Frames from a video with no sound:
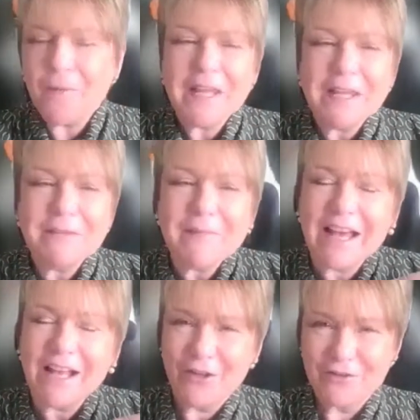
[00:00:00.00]
We met
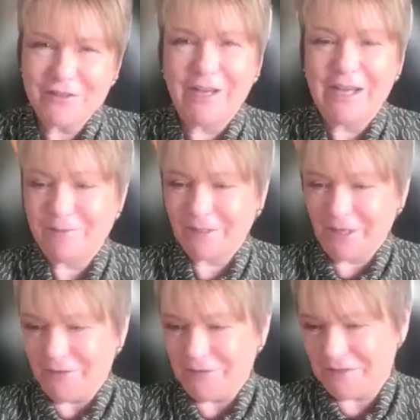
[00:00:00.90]
a long time ago,
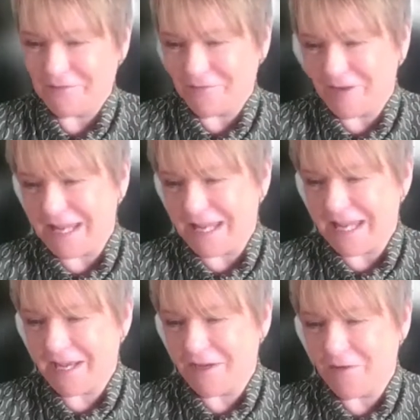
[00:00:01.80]
didn't we?
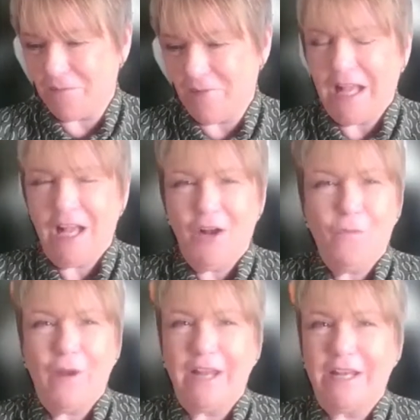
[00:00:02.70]

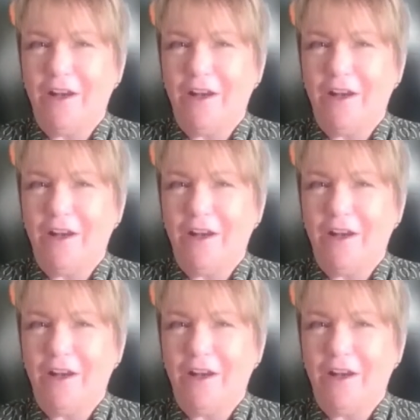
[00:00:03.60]
When